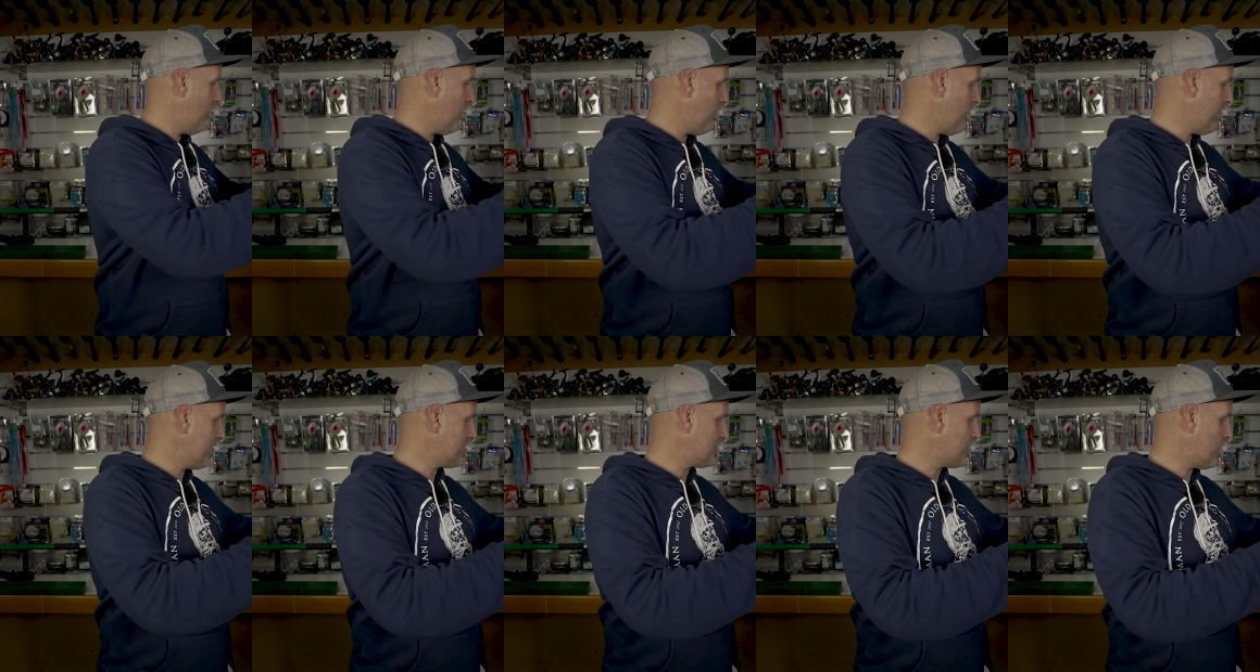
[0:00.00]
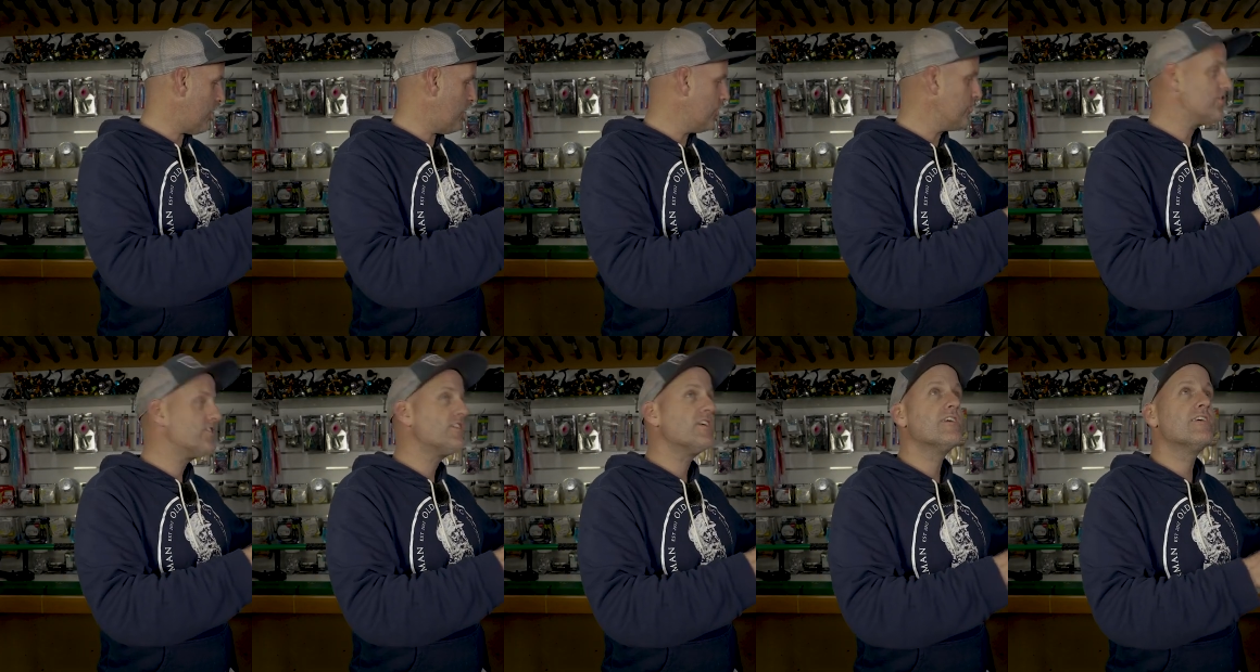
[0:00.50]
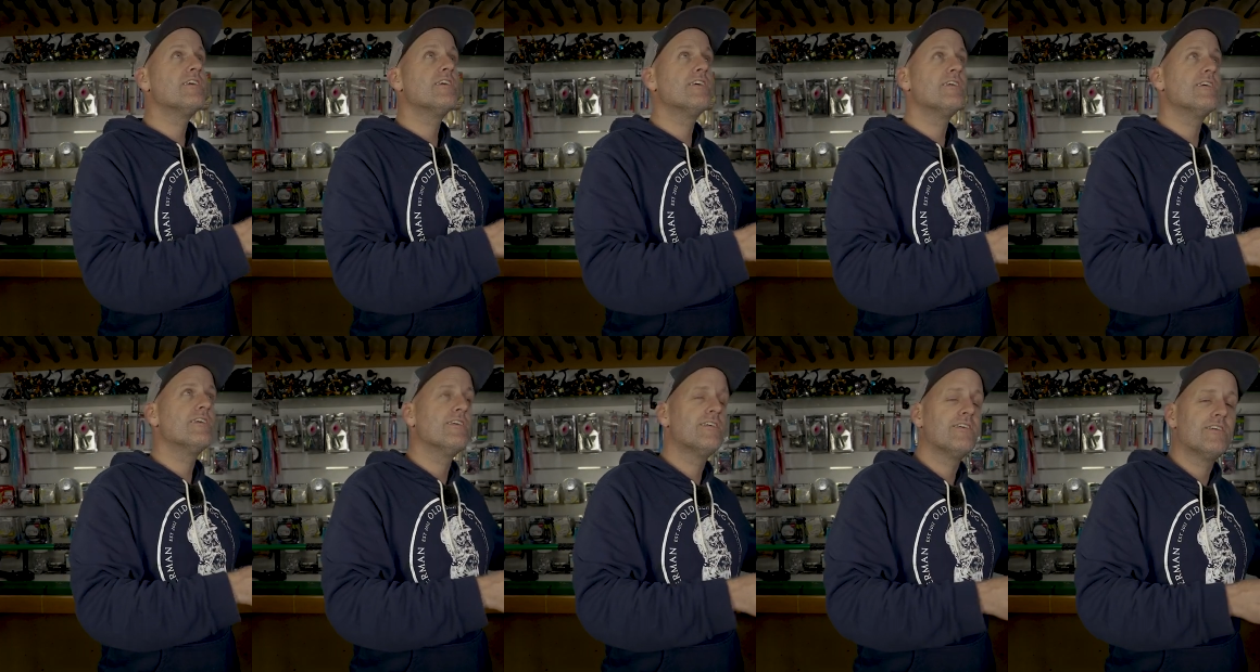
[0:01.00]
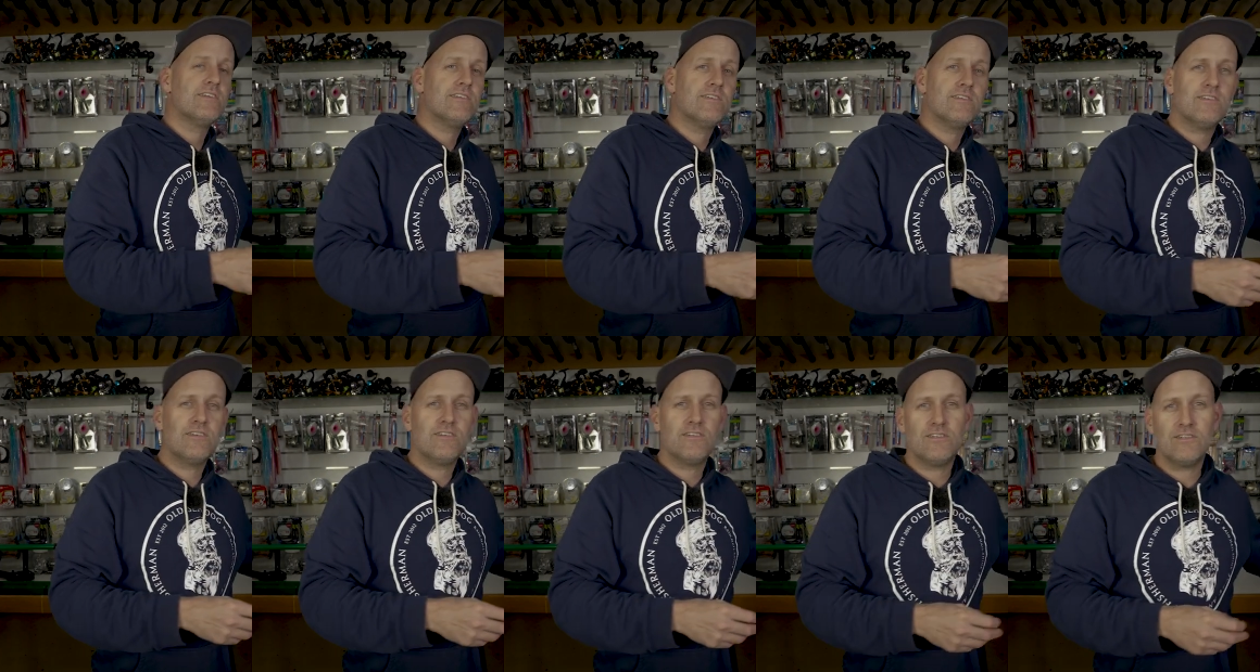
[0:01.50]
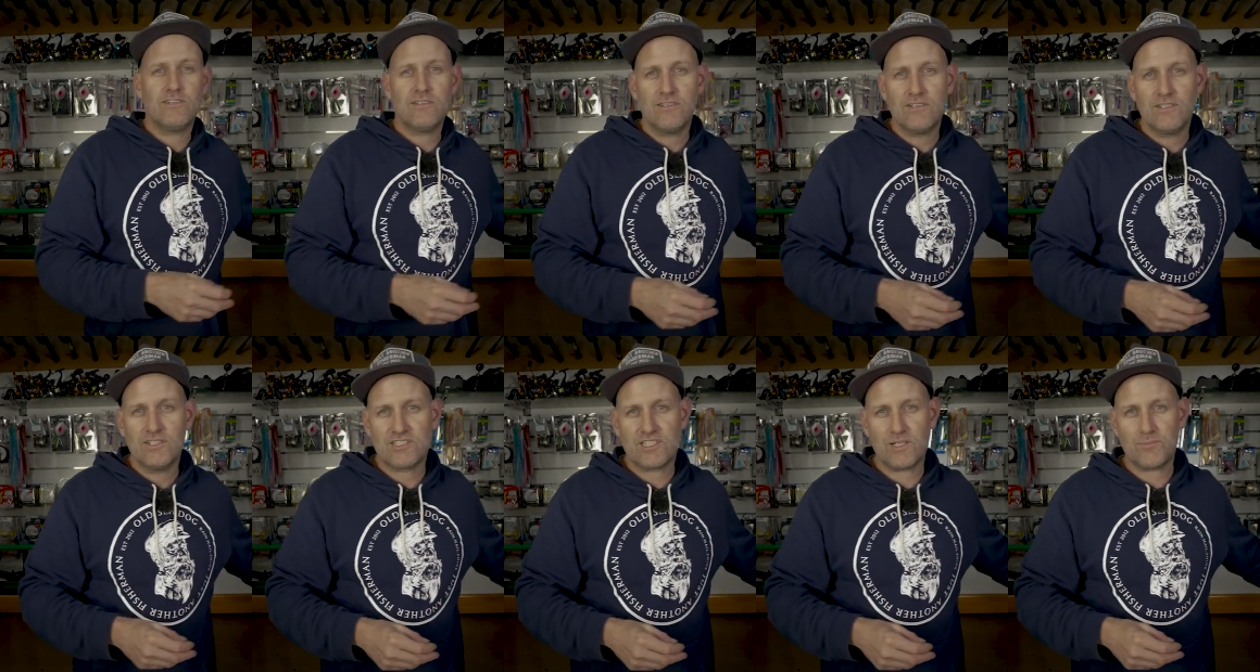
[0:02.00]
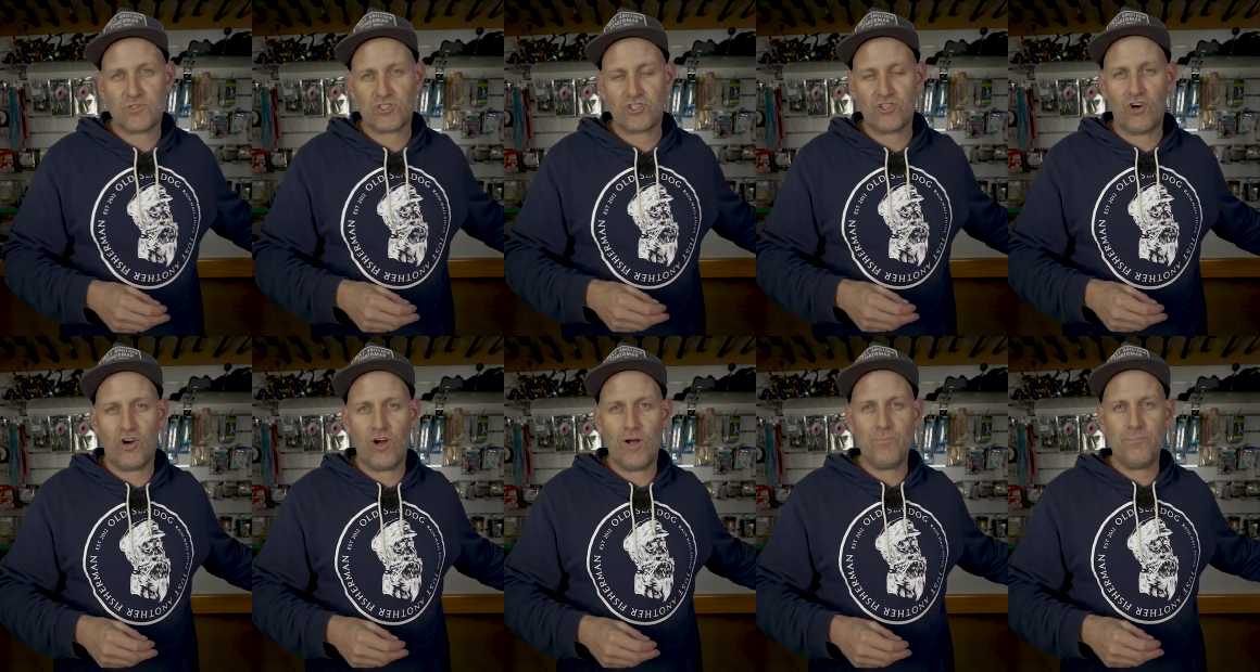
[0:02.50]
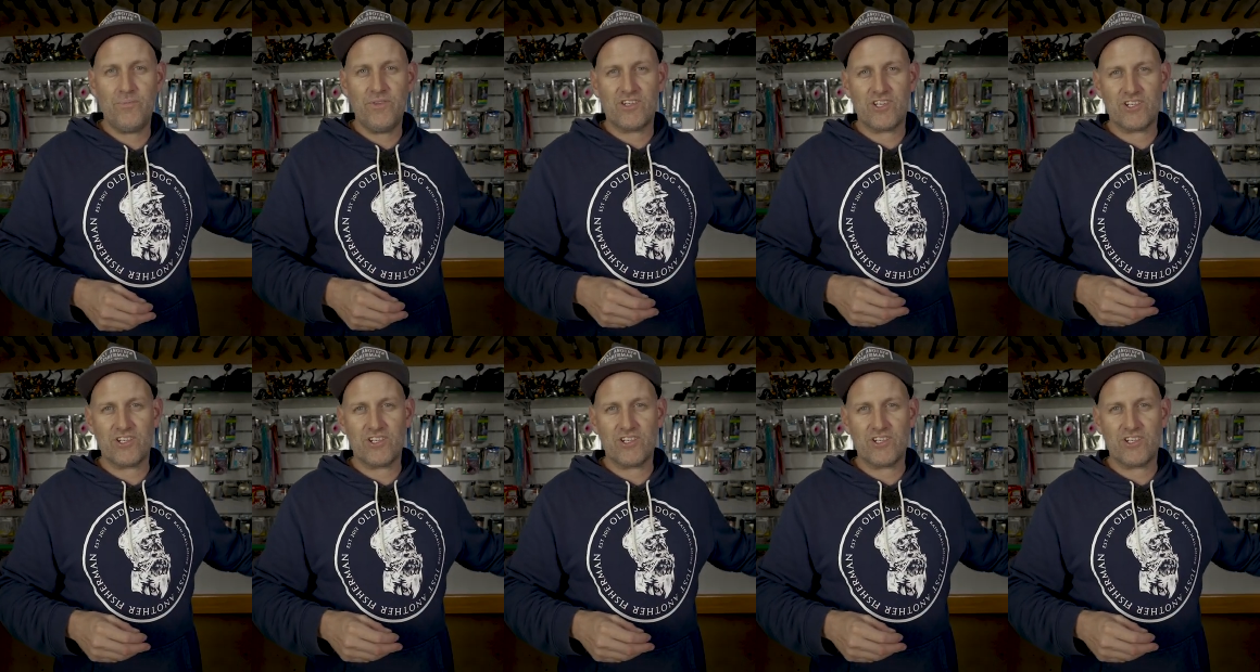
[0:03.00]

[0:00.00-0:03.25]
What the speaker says: I don't subscribe